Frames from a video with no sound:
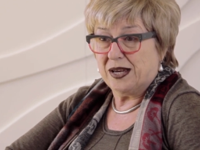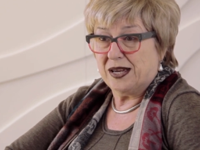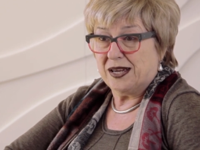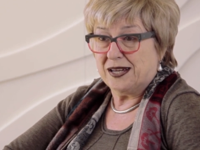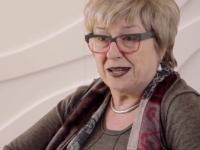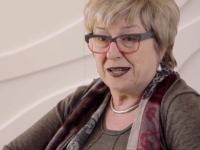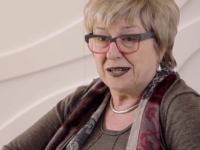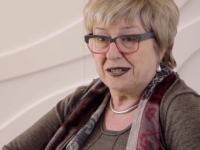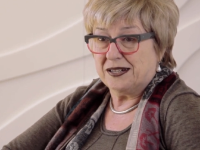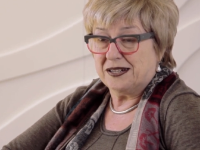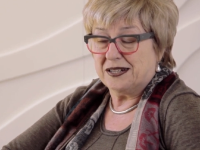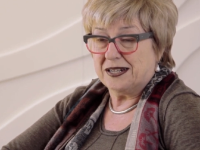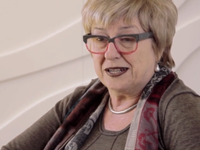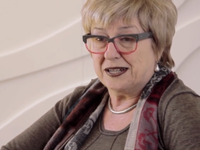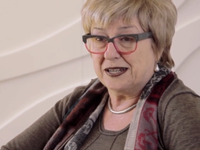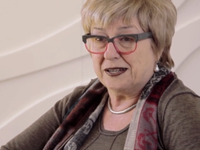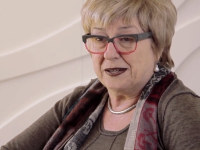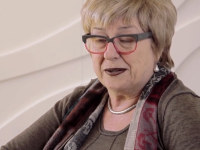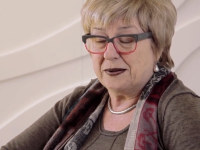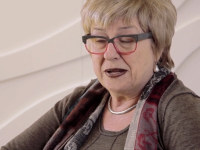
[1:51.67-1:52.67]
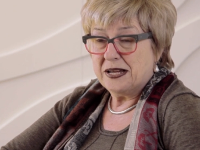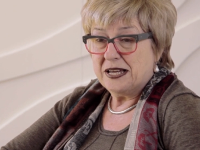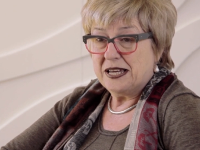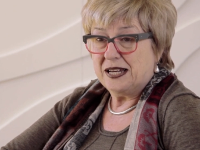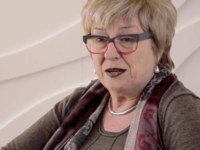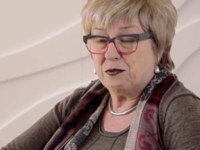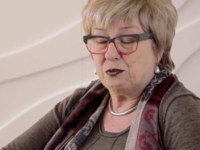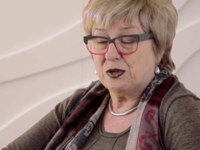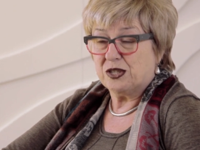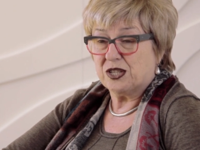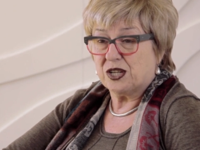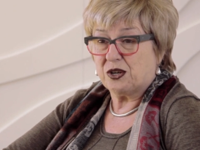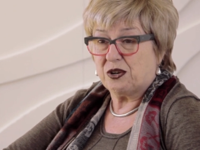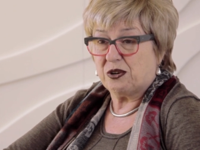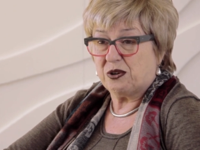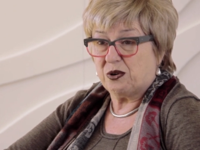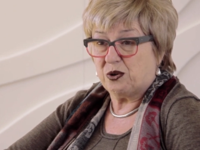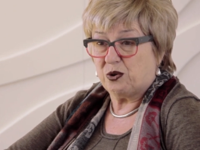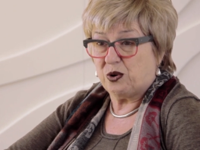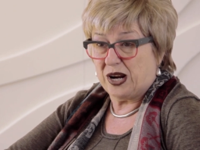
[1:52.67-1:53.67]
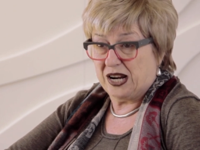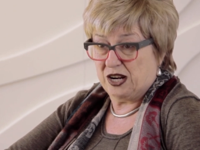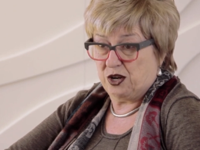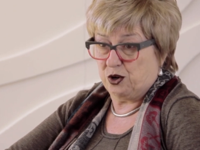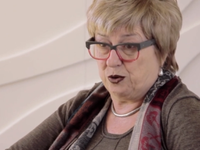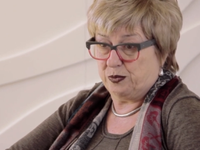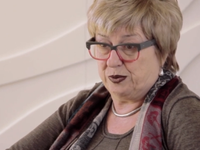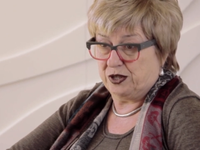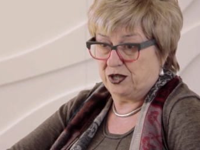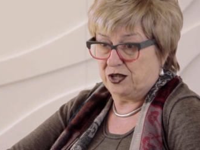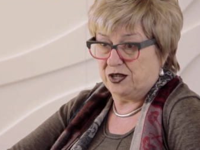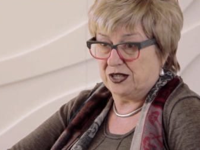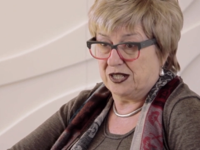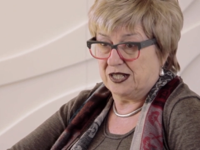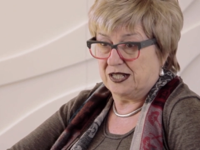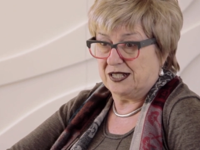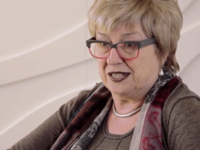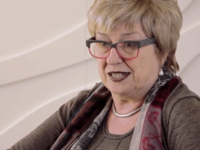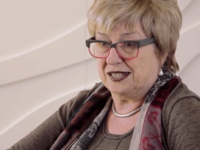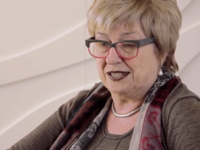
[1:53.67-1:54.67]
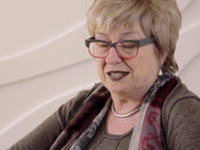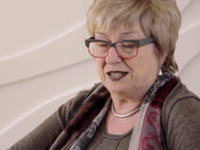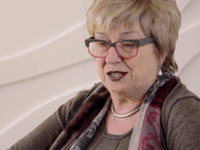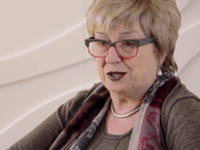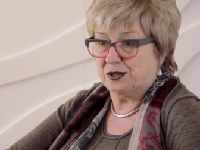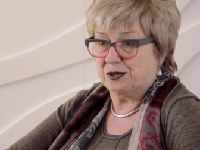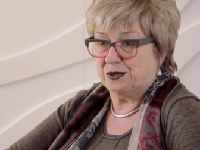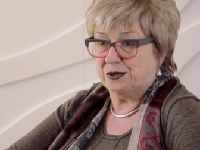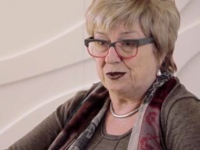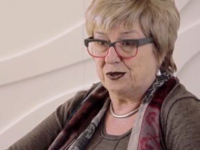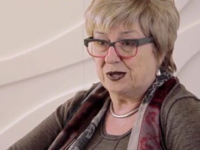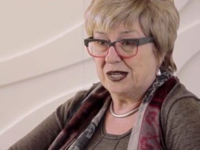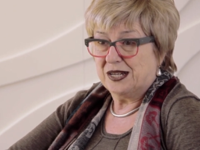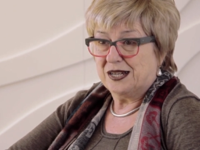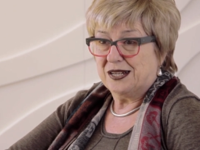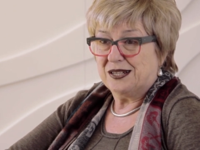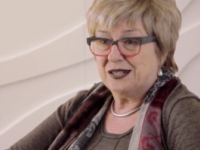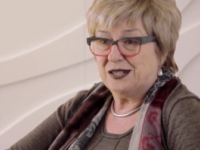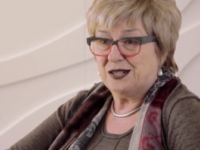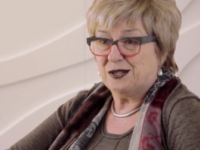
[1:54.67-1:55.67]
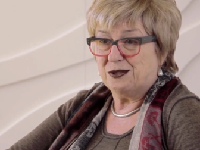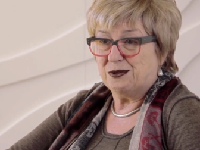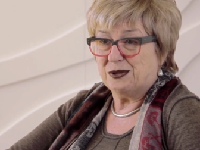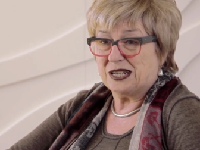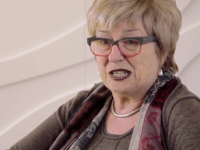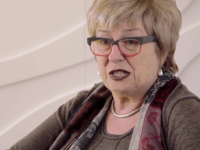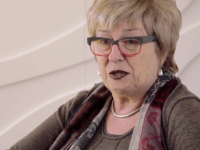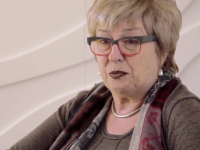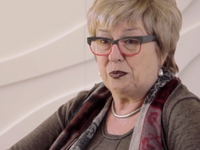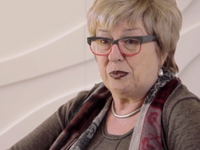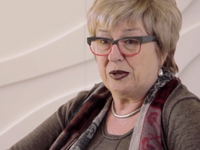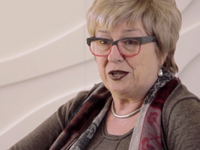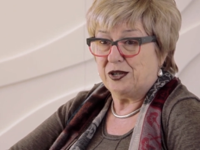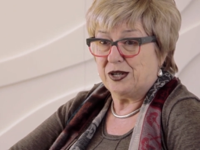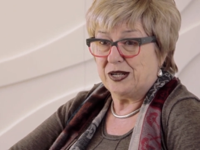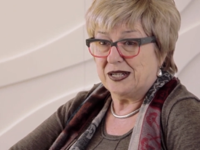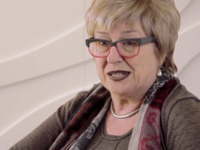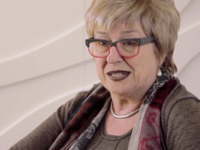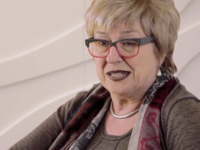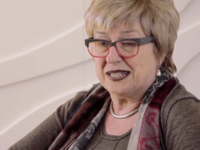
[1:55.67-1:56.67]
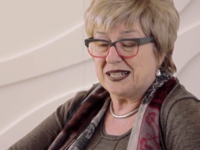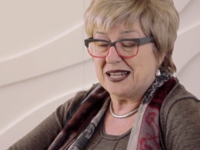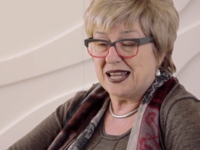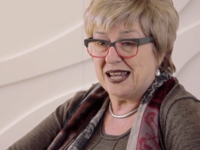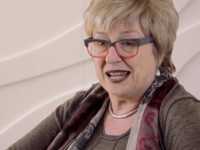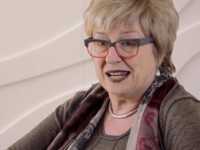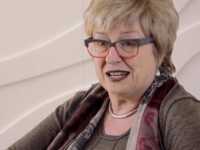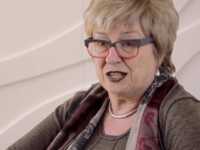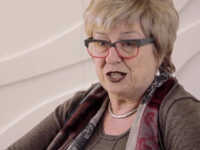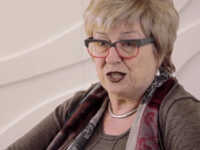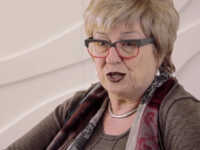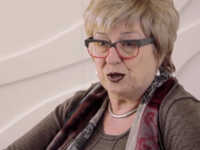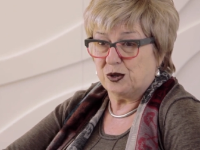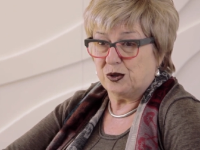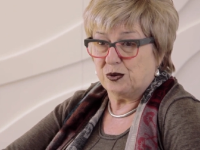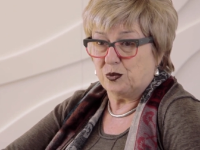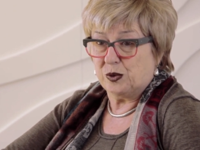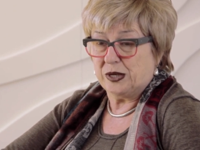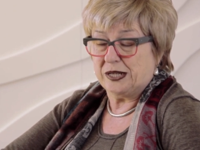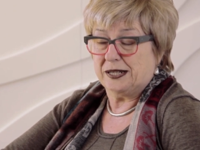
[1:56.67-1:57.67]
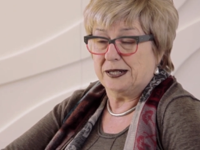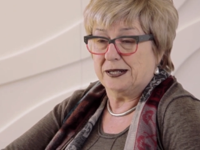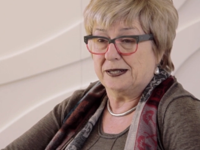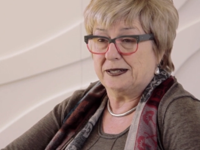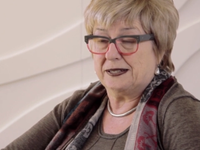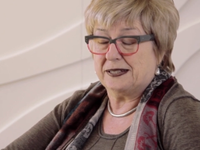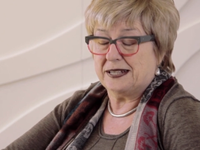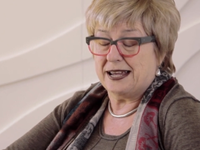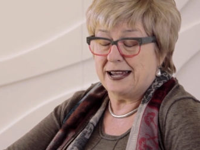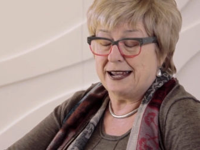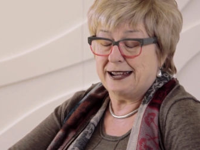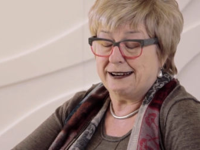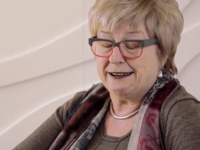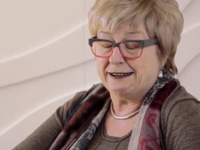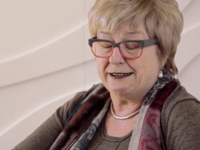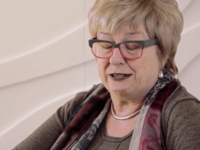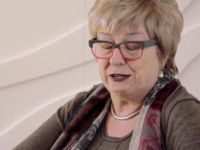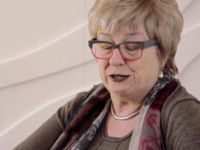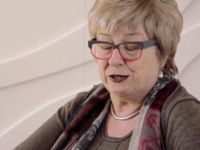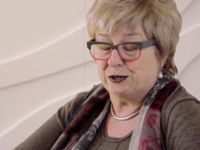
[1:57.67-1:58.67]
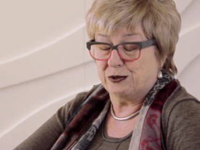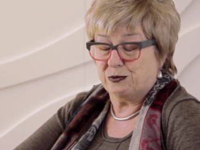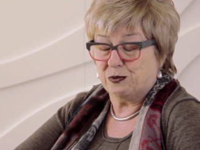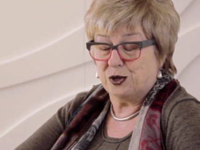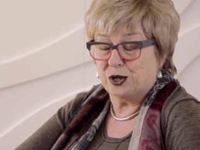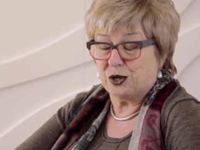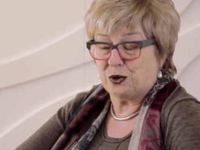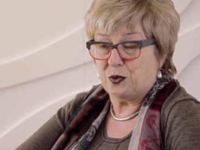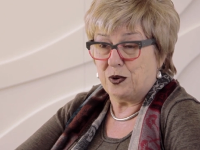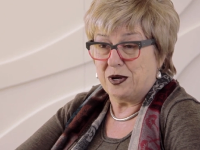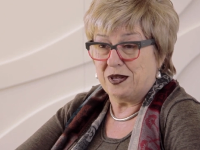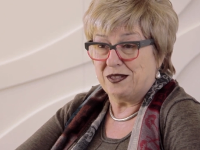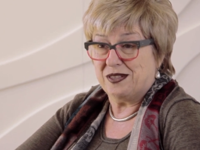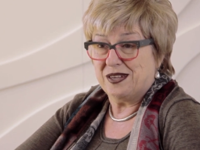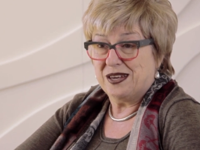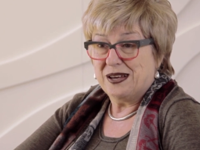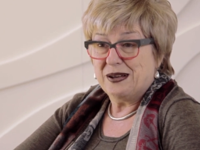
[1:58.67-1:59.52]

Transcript: And uh, it was a great opportunity to to experience and to witness and to work with